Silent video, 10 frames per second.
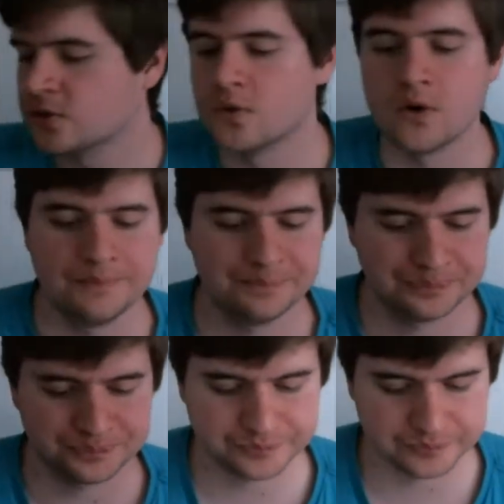cool.
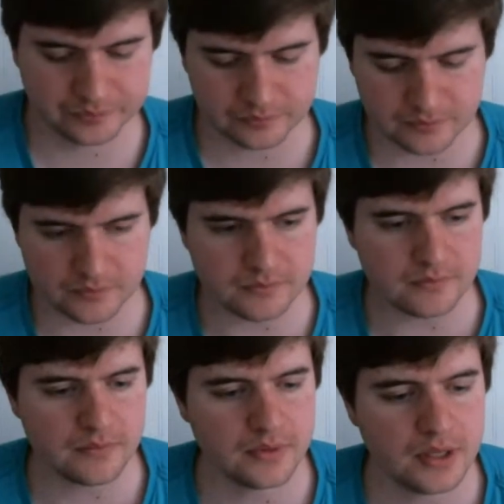
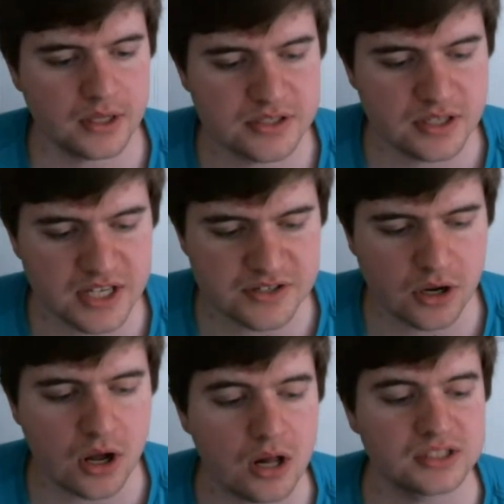So these are
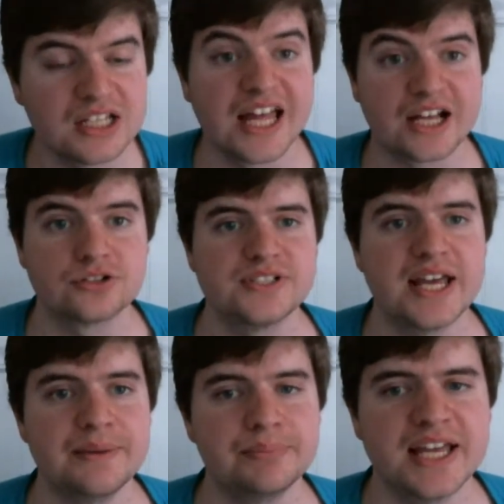called
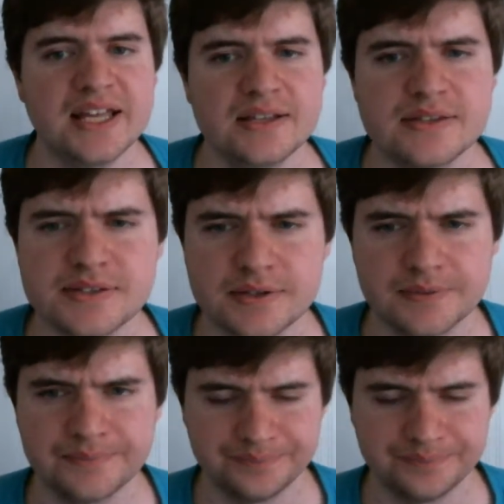electrotype plates.